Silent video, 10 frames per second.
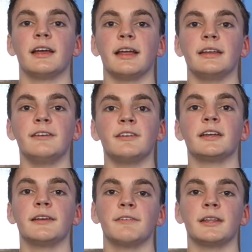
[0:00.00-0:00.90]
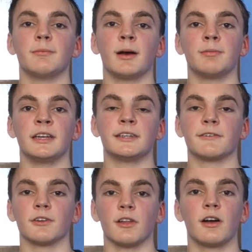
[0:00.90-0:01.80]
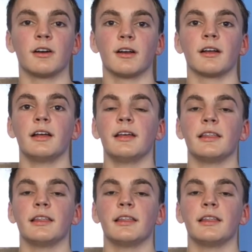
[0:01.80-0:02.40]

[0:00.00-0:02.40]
and even giving them updates for longer.